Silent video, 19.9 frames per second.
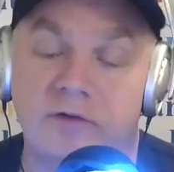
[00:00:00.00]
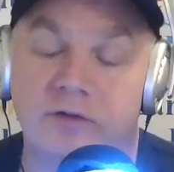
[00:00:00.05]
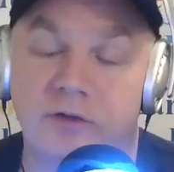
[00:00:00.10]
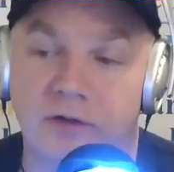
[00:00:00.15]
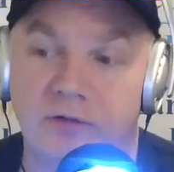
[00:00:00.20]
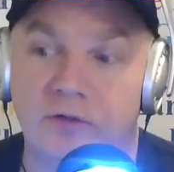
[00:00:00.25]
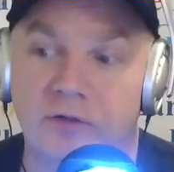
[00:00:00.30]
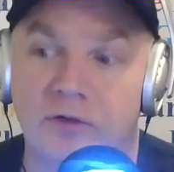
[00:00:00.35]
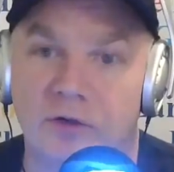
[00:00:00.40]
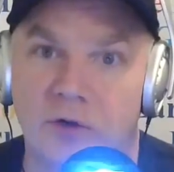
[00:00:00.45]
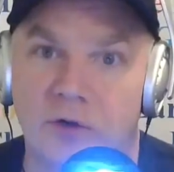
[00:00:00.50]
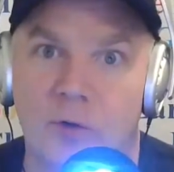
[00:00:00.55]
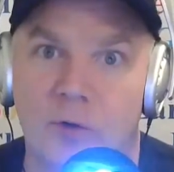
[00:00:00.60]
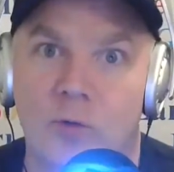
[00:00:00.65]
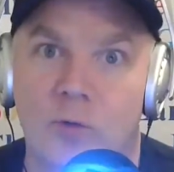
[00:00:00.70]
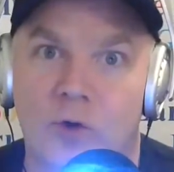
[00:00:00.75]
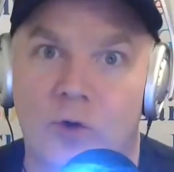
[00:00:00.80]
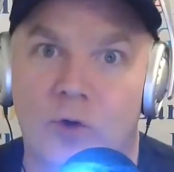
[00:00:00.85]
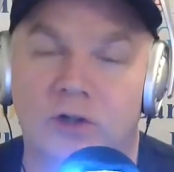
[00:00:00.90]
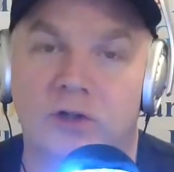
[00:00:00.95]
doesn't know
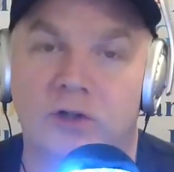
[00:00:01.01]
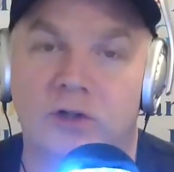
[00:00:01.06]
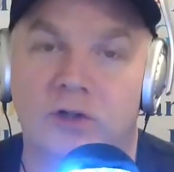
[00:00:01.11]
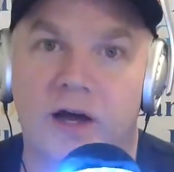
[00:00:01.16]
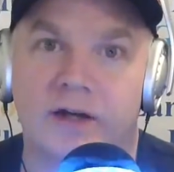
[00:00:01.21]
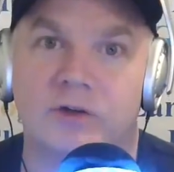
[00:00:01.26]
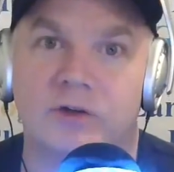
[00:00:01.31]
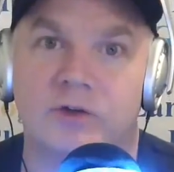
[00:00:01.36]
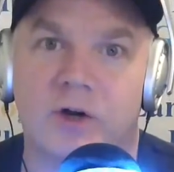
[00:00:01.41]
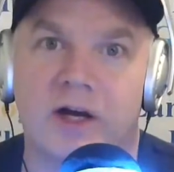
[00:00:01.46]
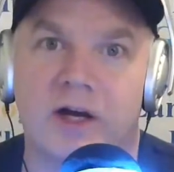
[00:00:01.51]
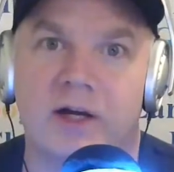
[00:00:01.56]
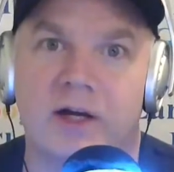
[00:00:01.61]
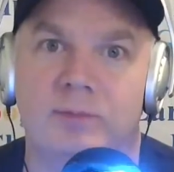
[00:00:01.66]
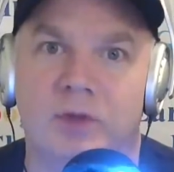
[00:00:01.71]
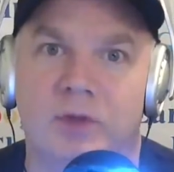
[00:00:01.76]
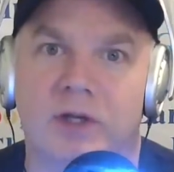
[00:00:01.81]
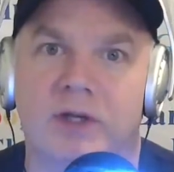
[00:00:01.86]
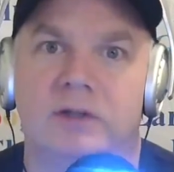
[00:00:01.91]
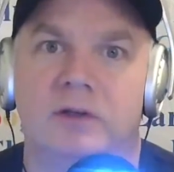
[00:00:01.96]
what a lot of dried
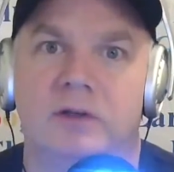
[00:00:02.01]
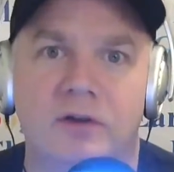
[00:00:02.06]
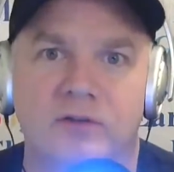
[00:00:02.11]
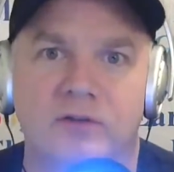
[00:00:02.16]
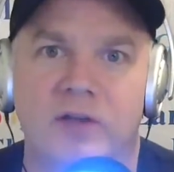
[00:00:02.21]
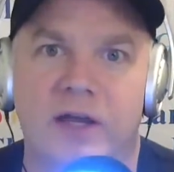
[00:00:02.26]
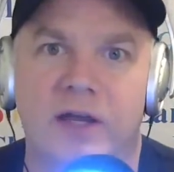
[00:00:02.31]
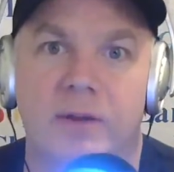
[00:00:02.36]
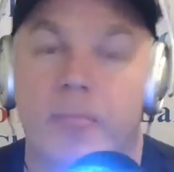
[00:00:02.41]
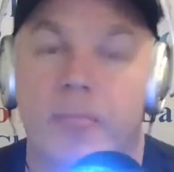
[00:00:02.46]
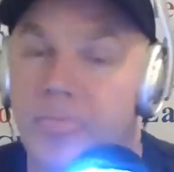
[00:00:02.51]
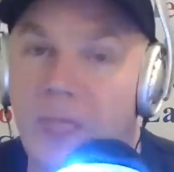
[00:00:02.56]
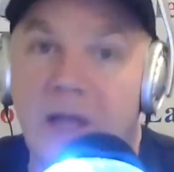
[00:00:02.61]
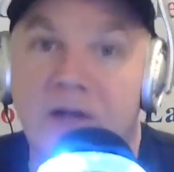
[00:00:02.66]
blood looks like. They